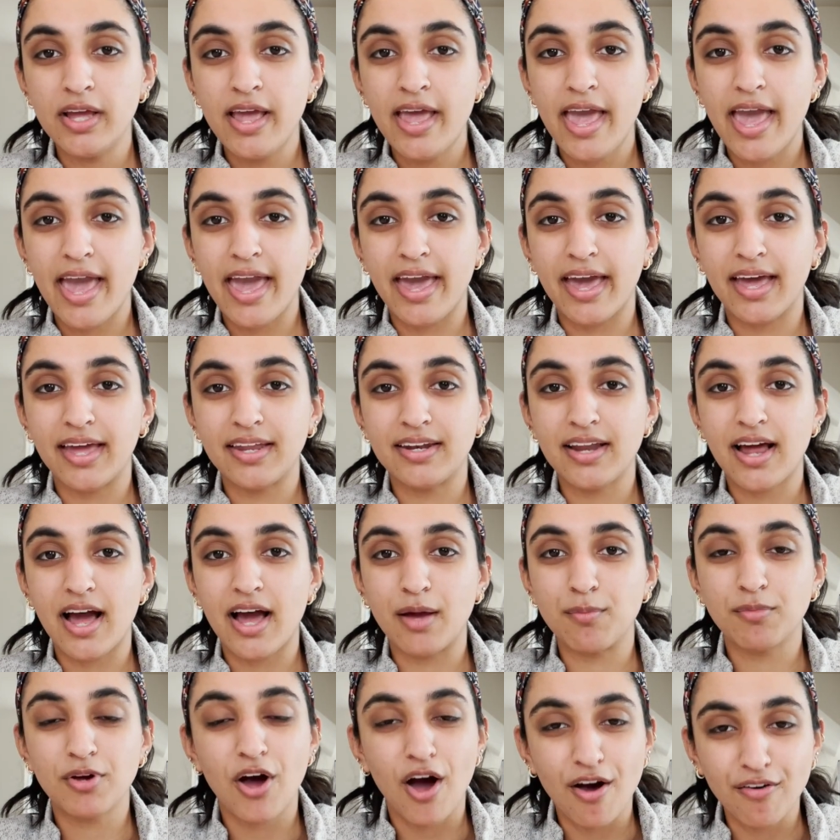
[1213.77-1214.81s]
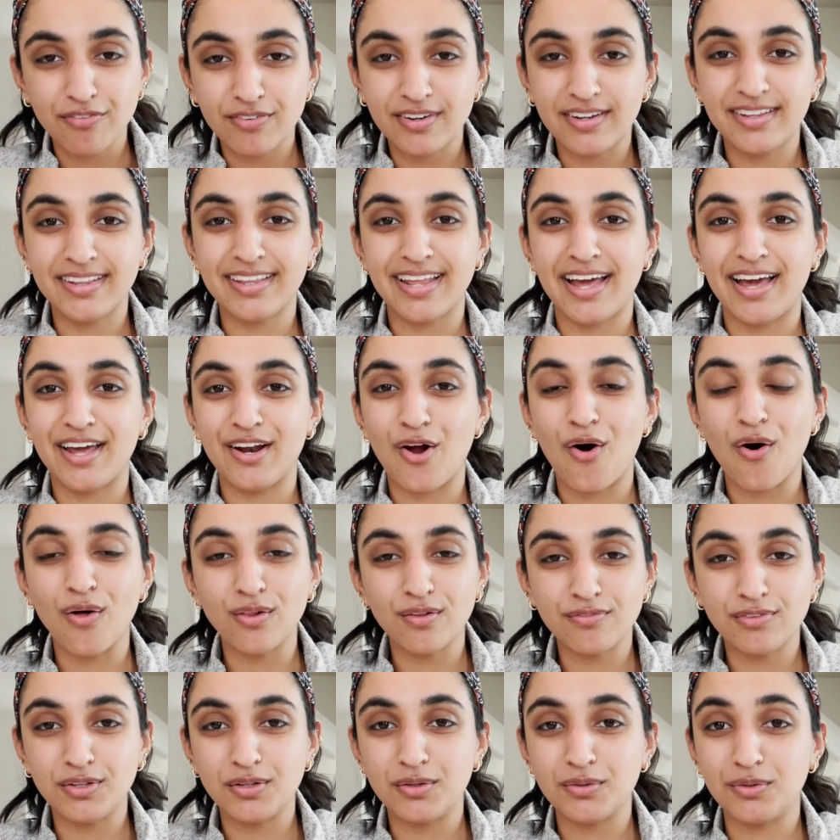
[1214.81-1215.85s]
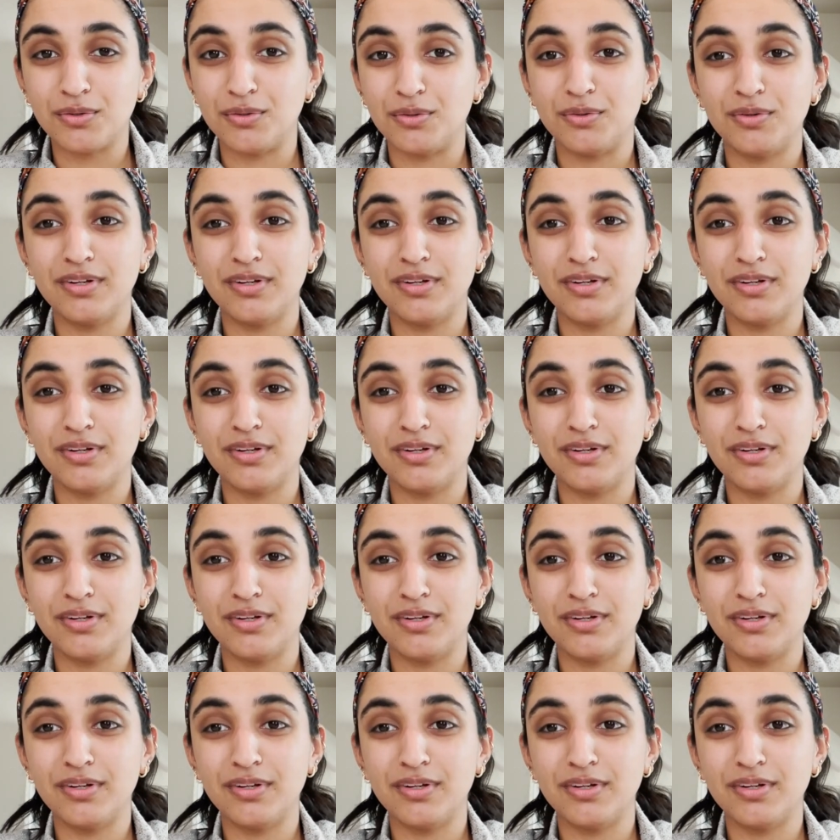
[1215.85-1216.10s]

And I'm confident that all of you who,